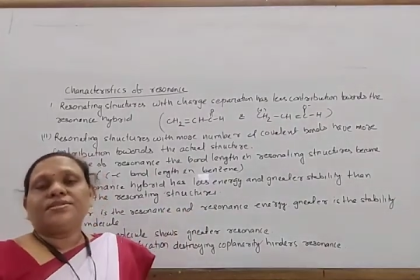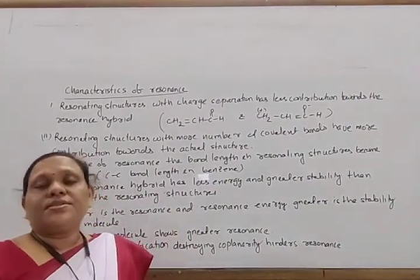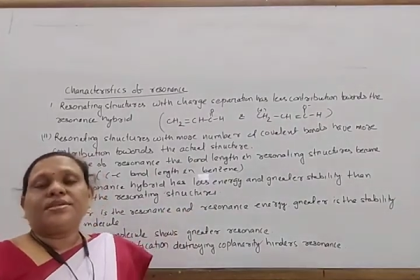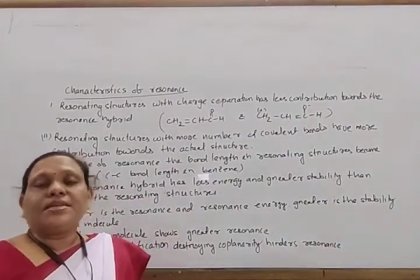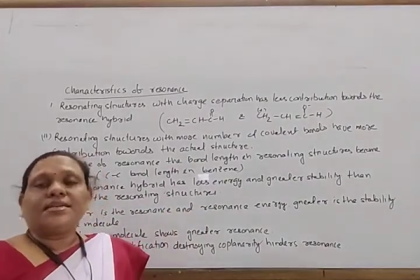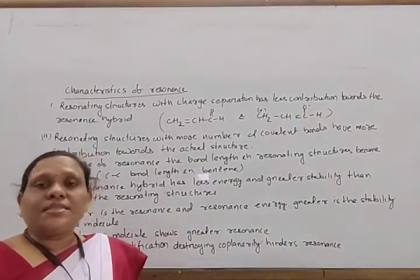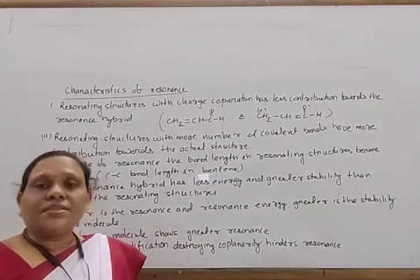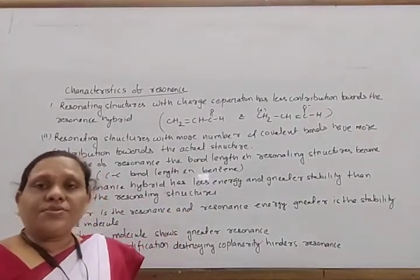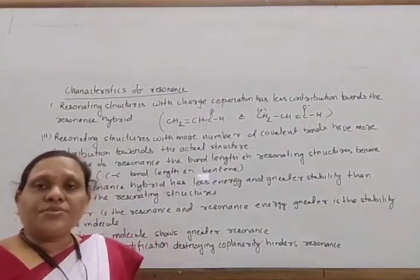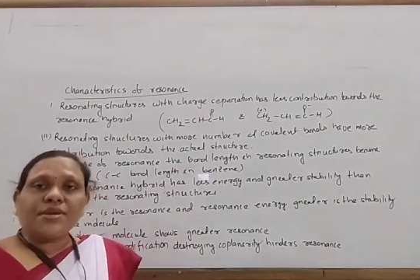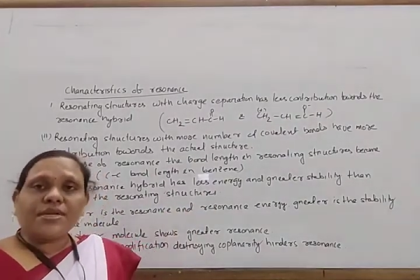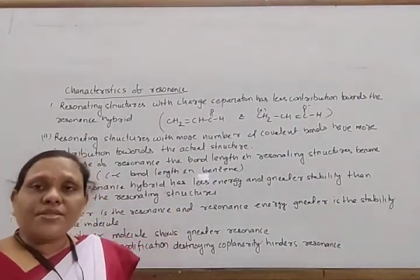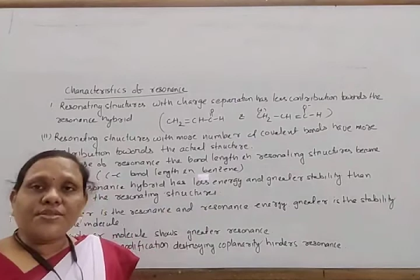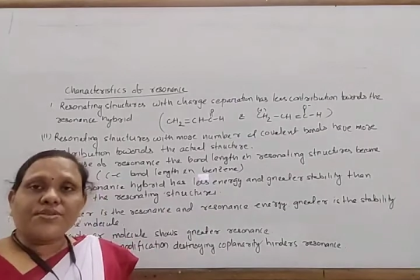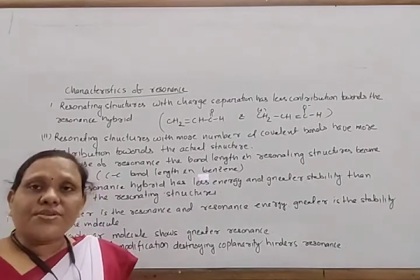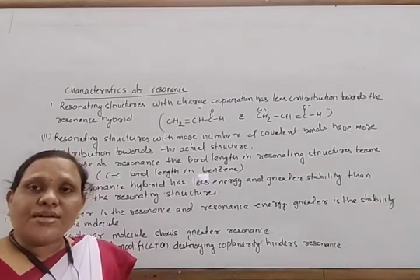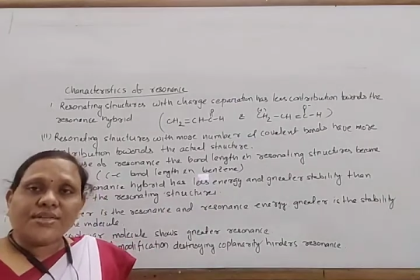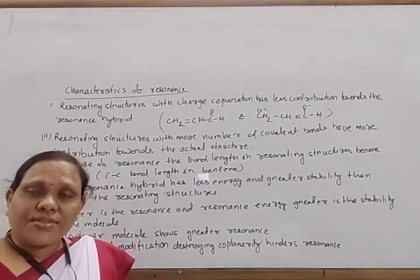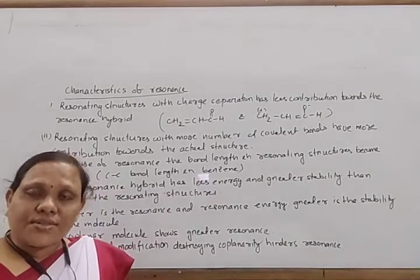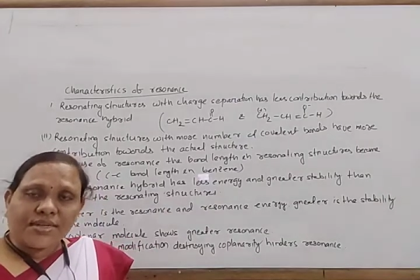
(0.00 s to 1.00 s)
So that is known as
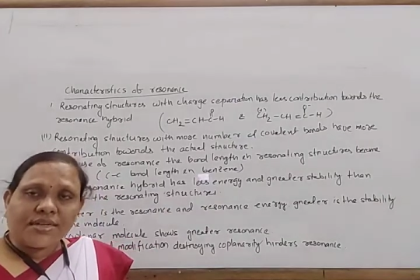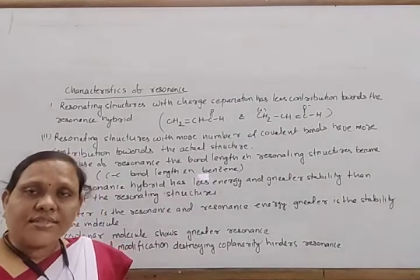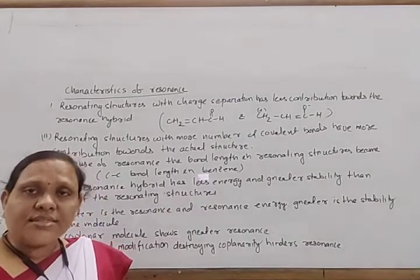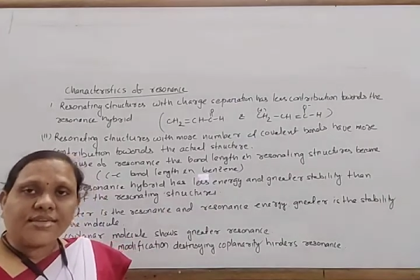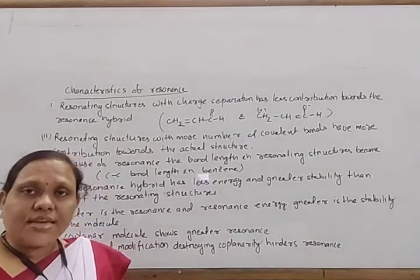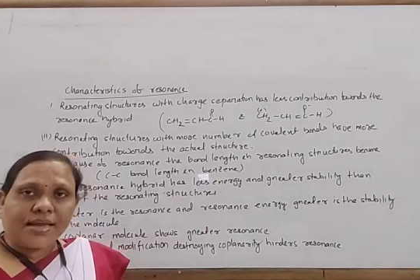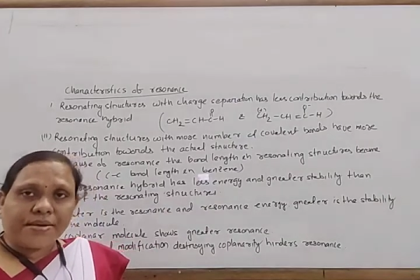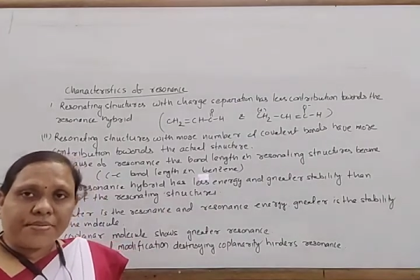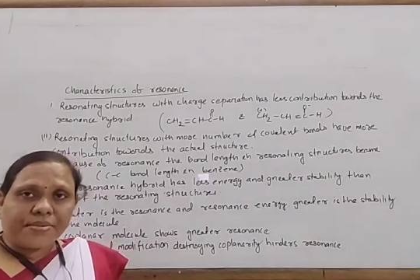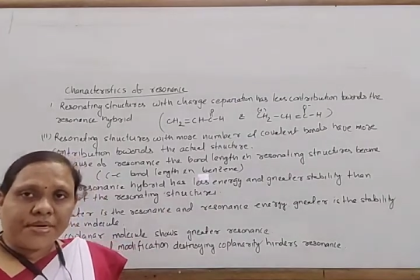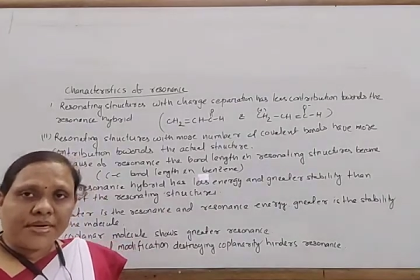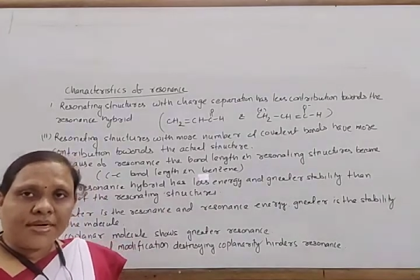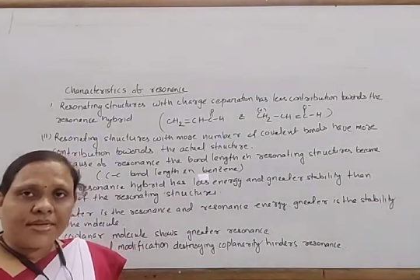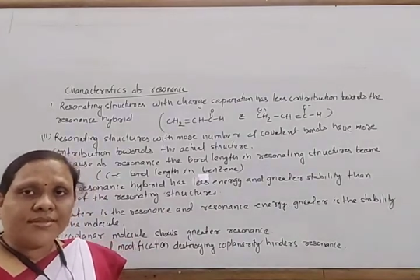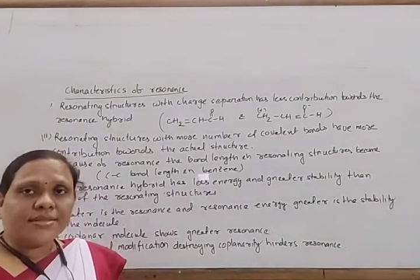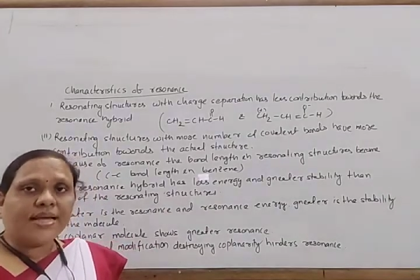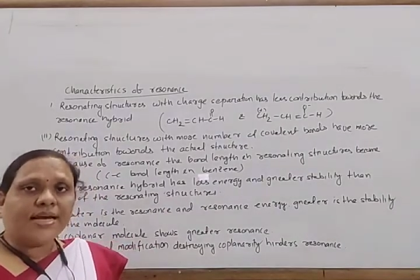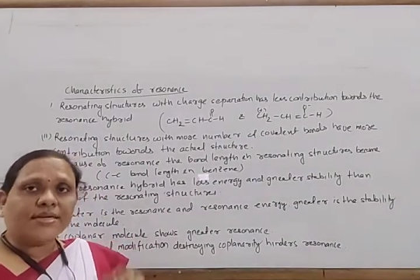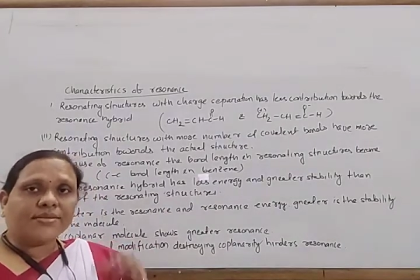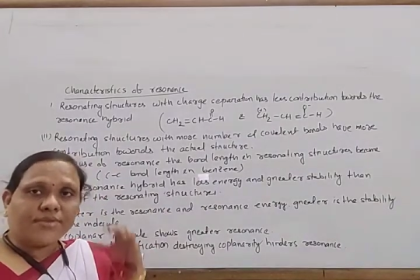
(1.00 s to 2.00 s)
the resonance
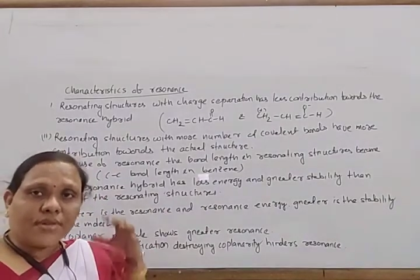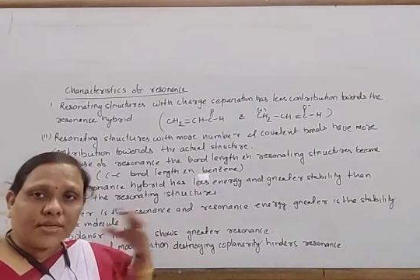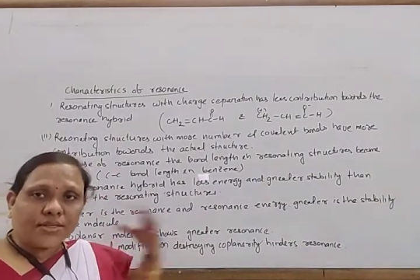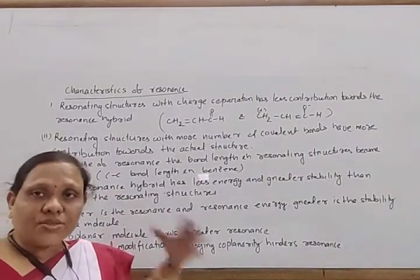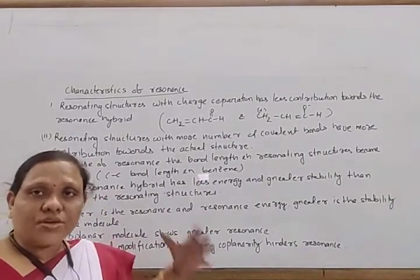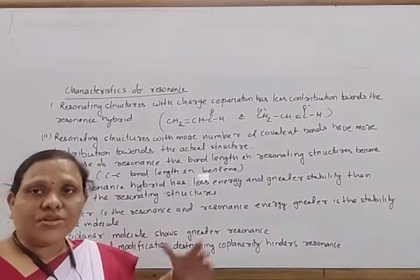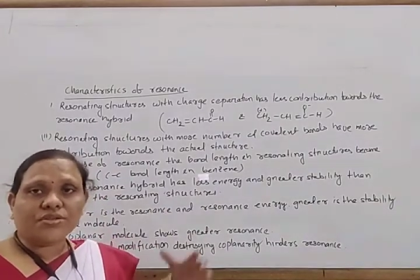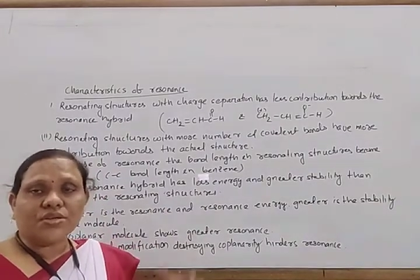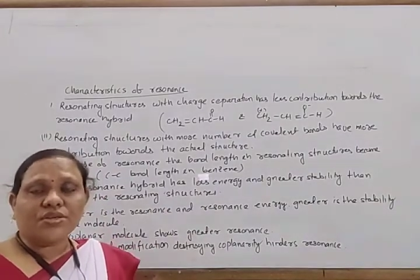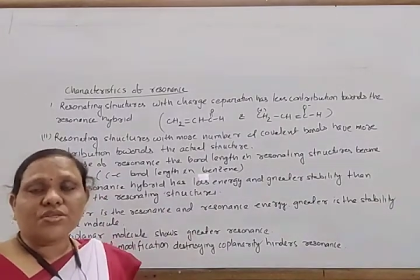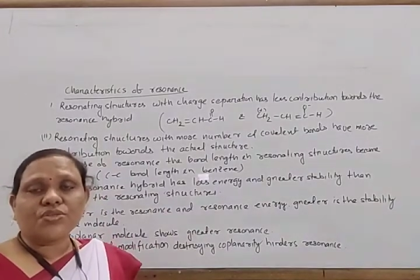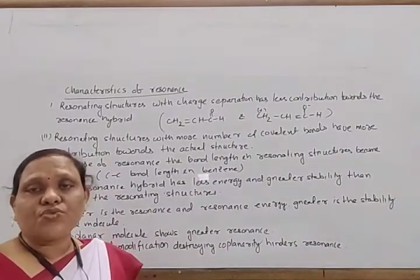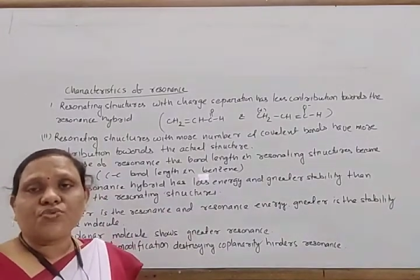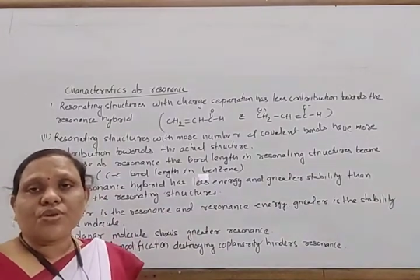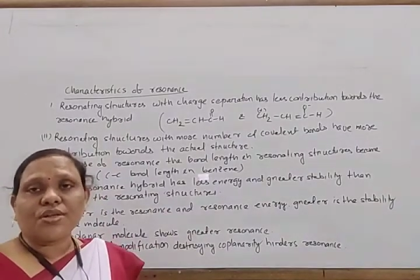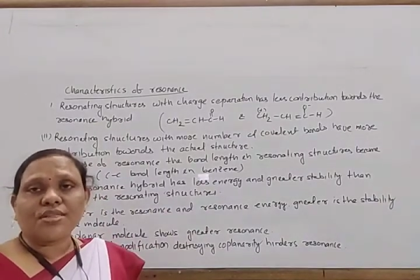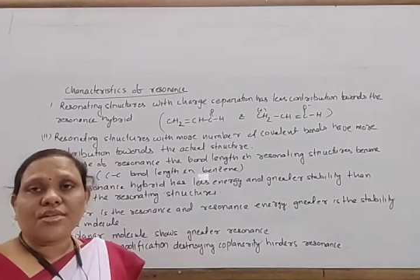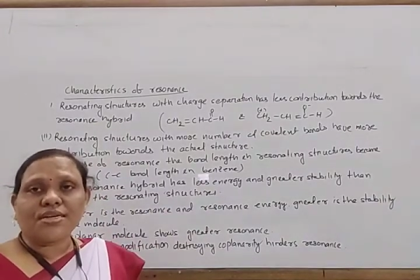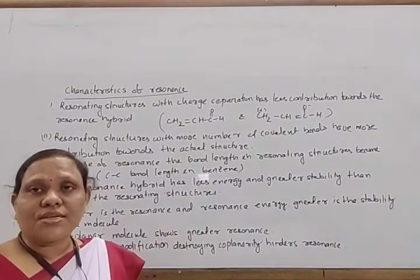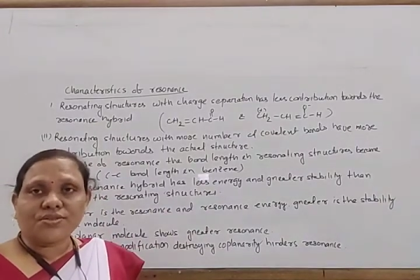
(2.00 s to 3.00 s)
hybrid. The actual structure is
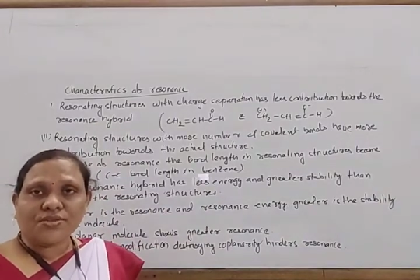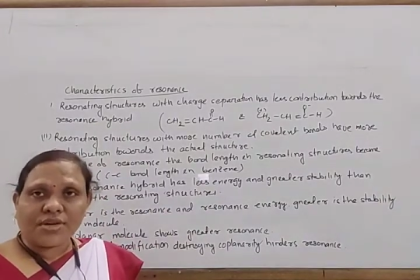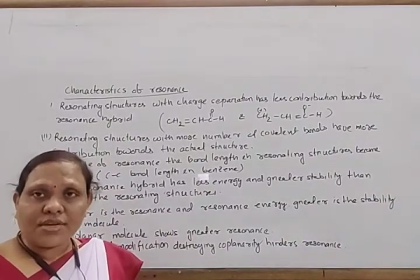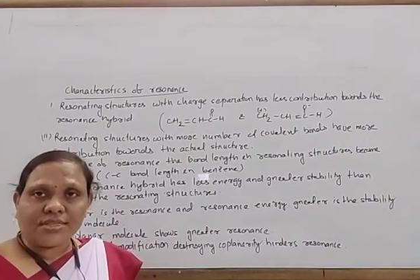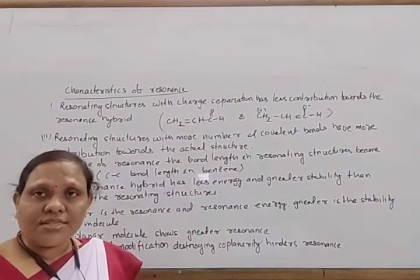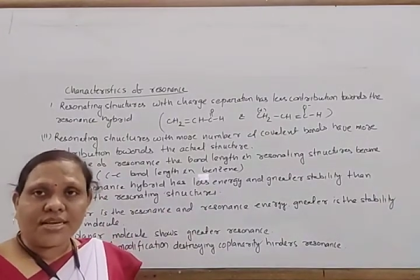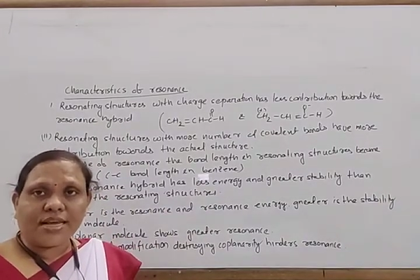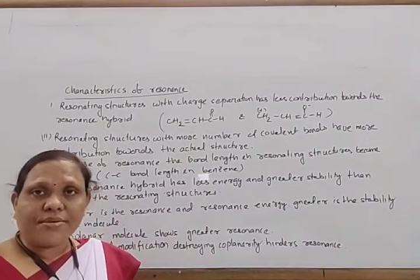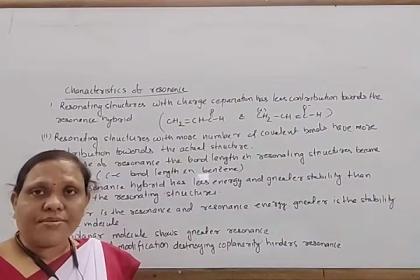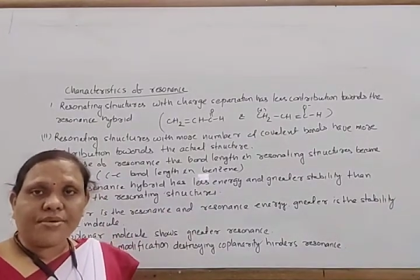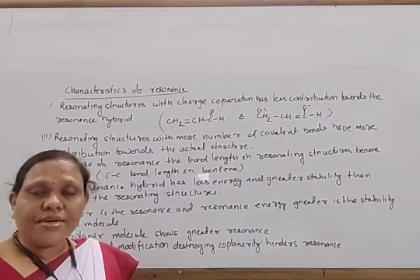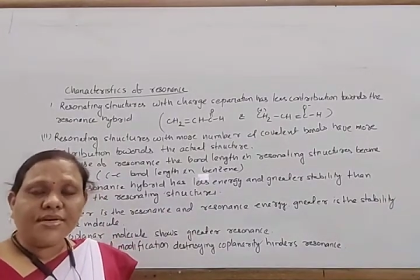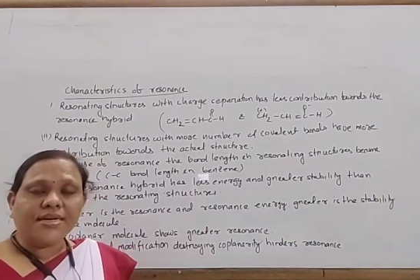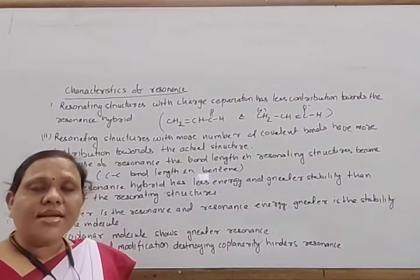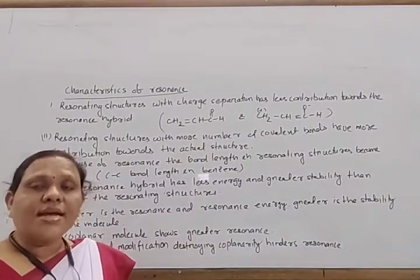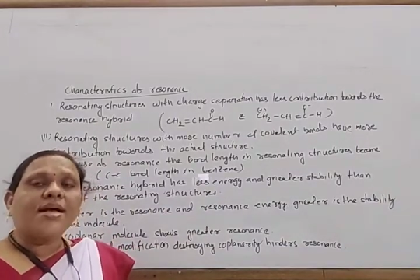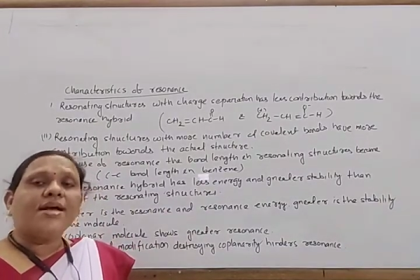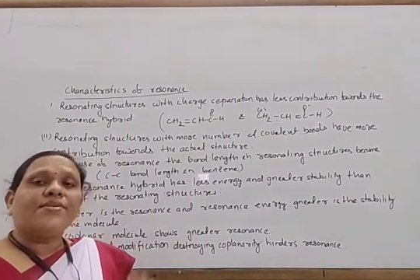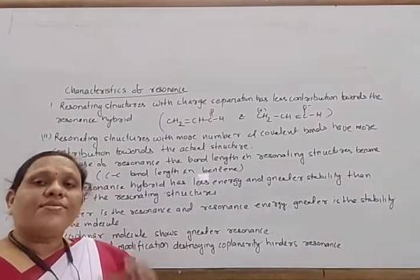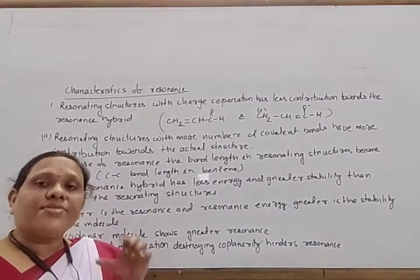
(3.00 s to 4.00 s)
known as the resonance hybrid.